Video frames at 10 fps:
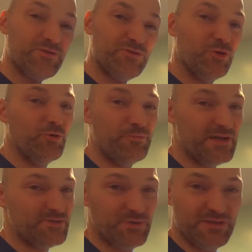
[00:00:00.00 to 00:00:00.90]
Don't
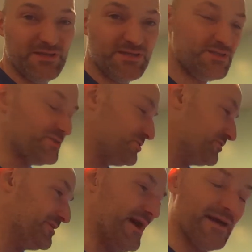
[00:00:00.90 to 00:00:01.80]
mess with this. You're
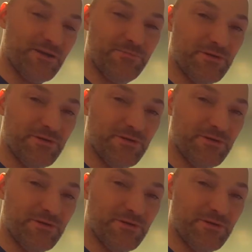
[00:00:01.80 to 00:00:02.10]
not going to be